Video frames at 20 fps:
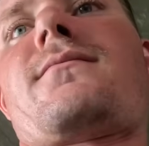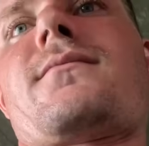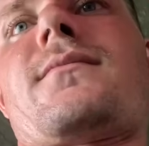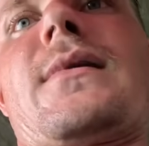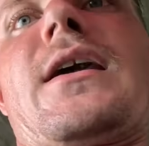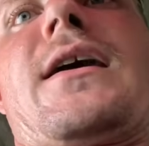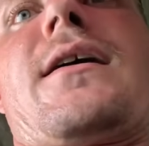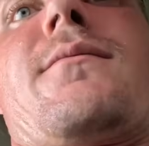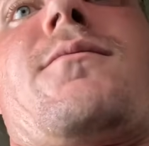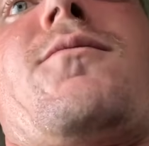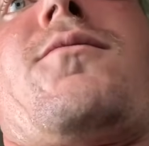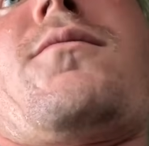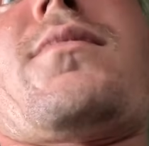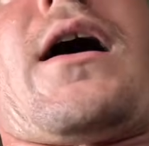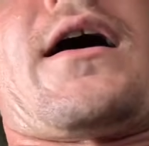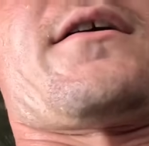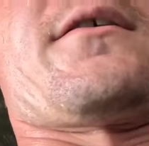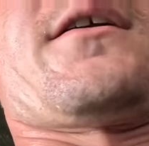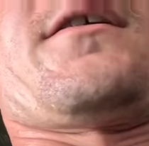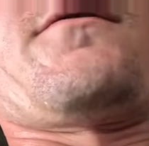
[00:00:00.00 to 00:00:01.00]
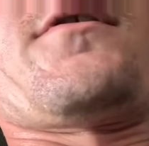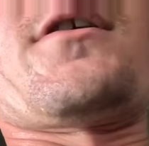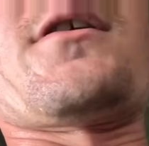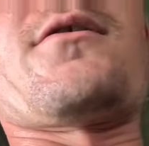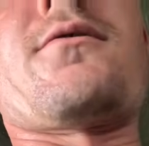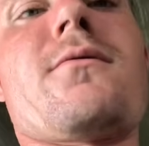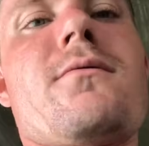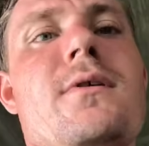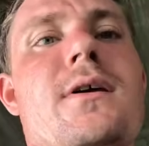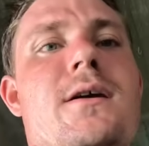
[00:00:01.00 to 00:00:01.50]
Like, I don't even
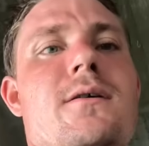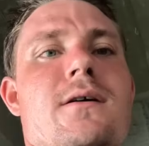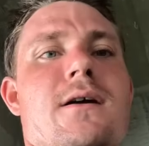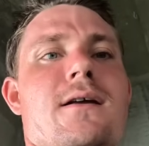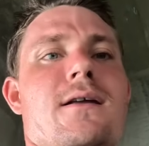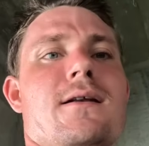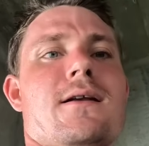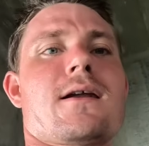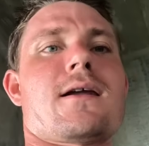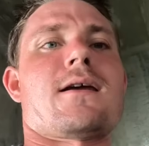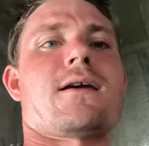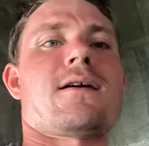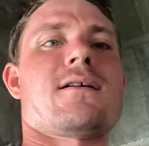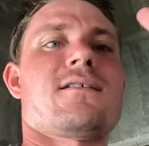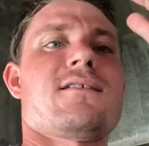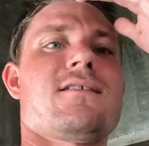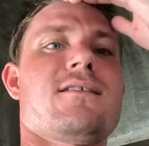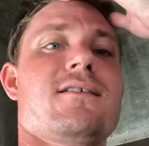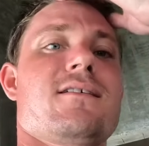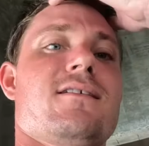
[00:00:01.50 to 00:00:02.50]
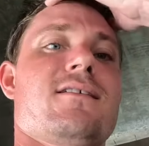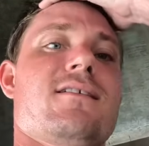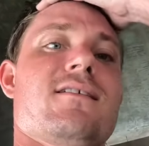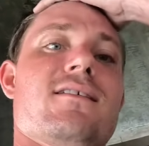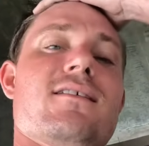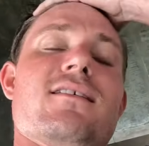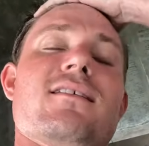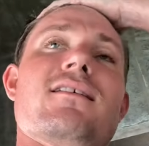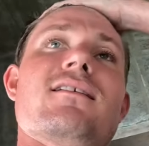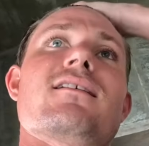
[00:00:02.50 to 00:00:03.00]
know, like...
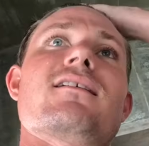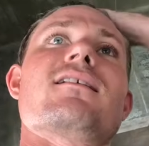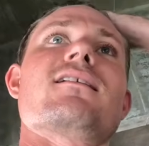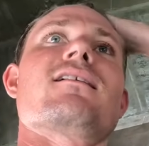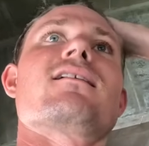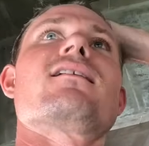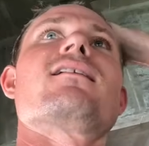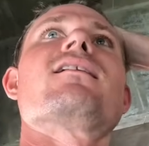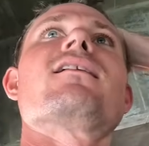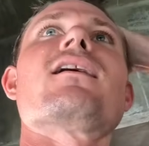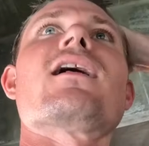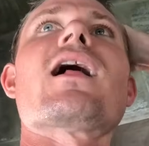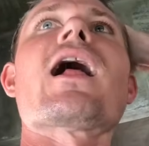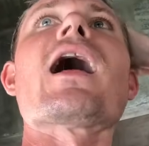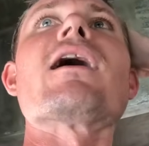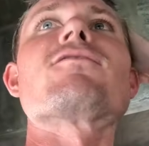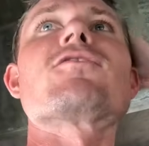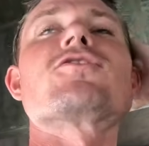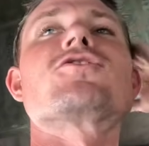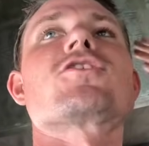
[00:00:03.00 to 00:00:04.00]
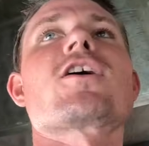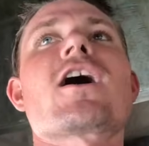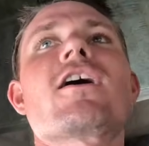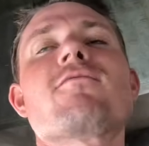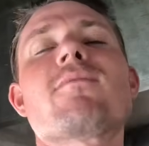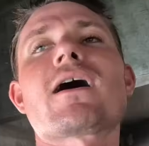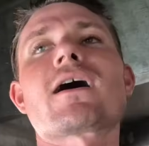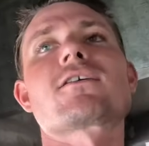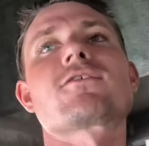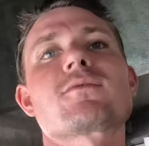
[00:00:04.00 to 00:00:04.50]
I have to
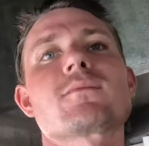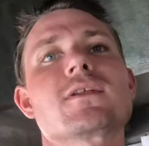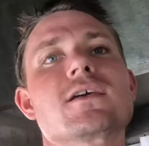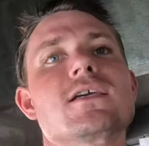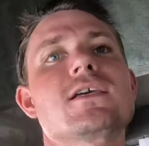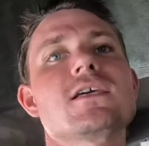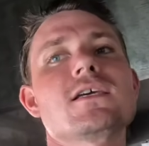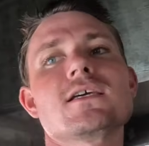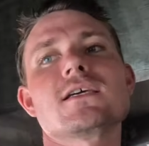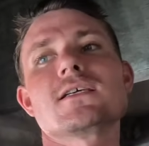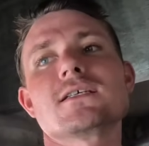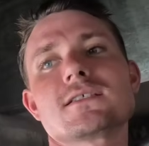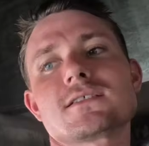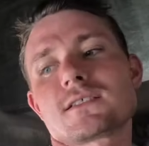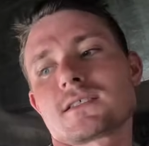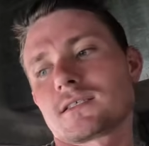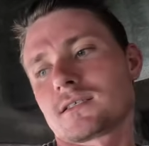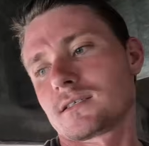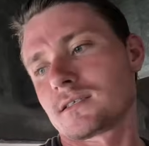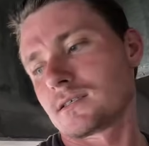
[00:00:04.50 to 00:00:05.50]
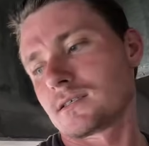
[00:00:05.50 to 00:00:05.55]
drive back from the Keys.